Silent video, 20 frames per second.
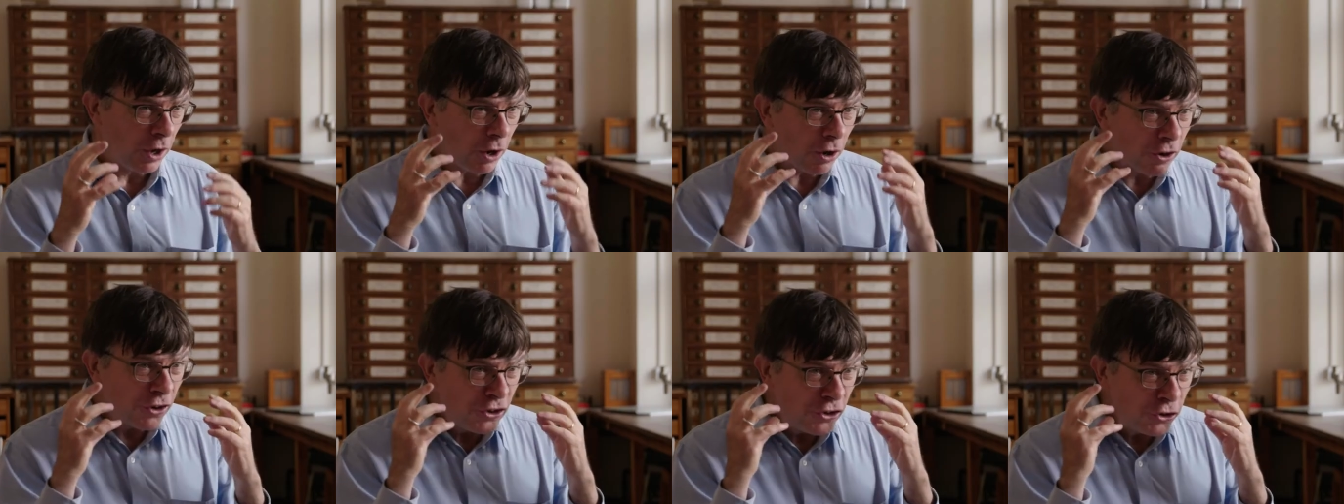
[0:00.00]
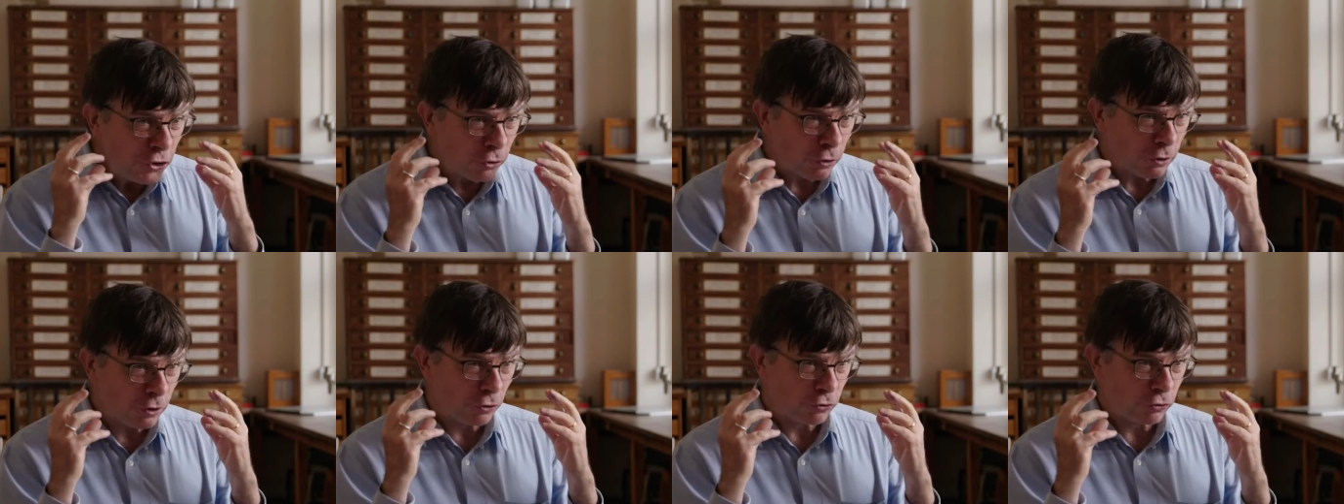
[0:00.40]
our
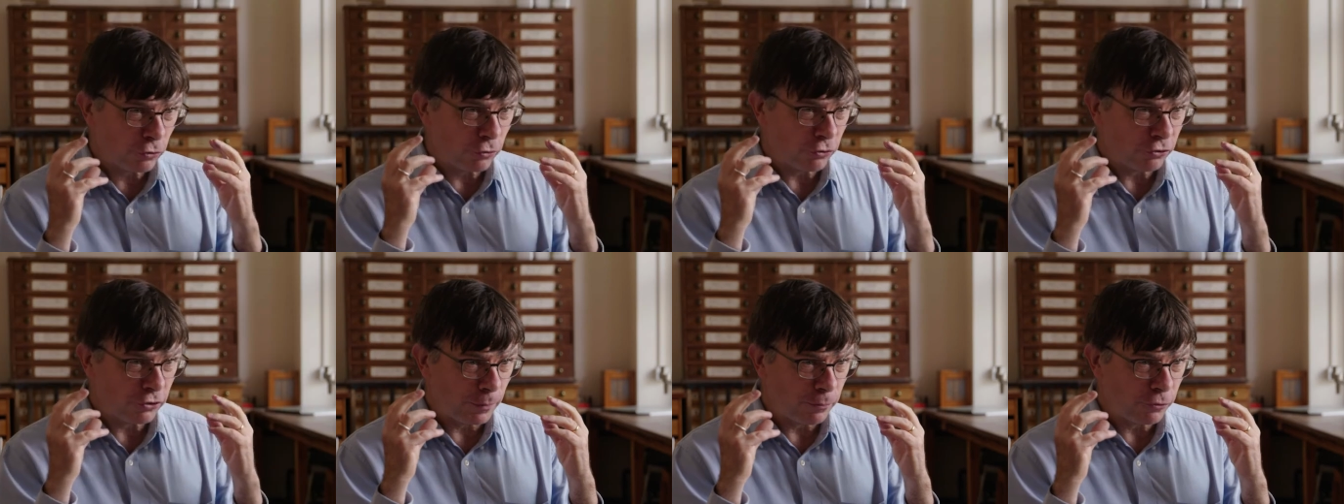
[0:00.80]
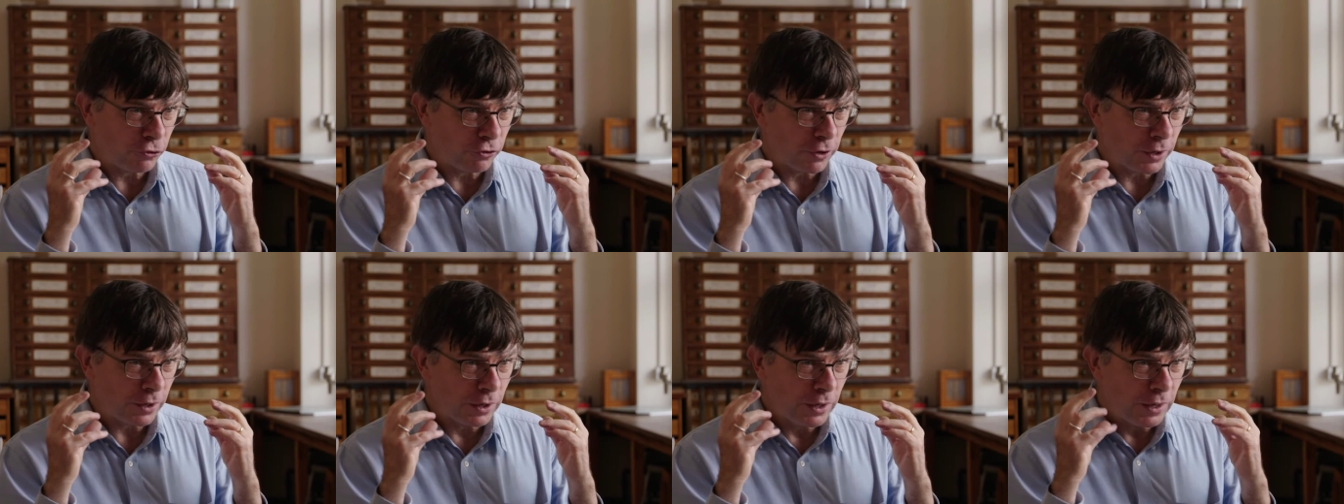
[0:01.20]
neurological
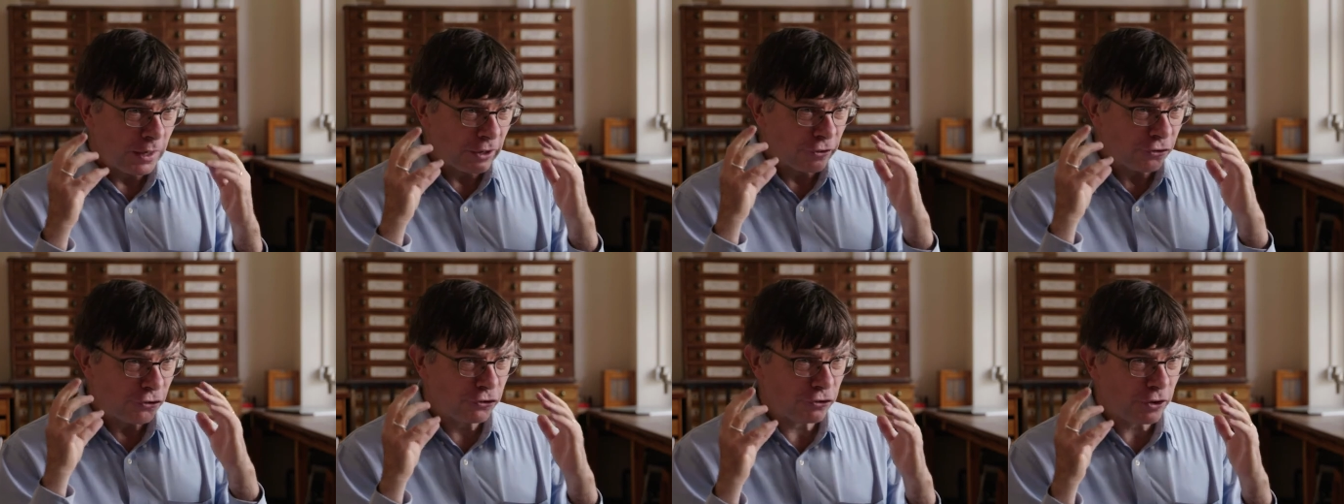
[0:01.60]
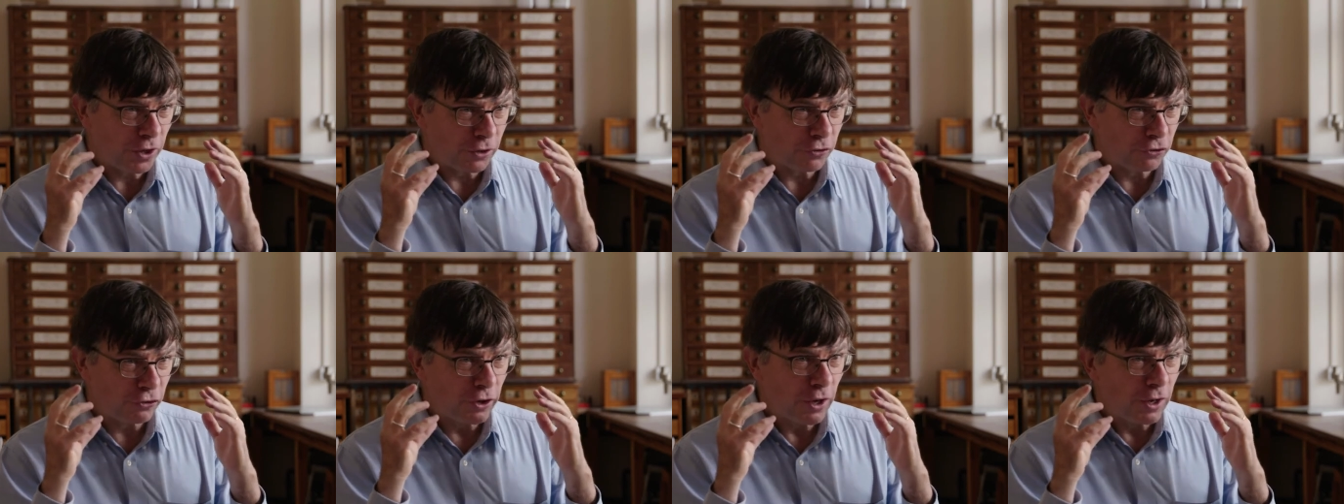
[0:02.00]
substrate is
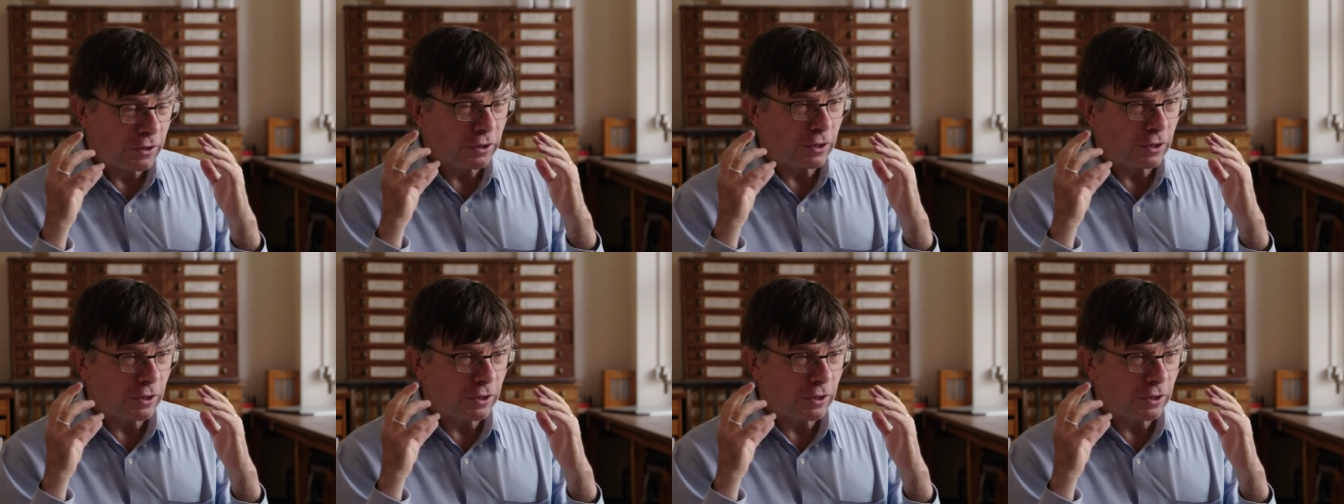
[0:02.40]
such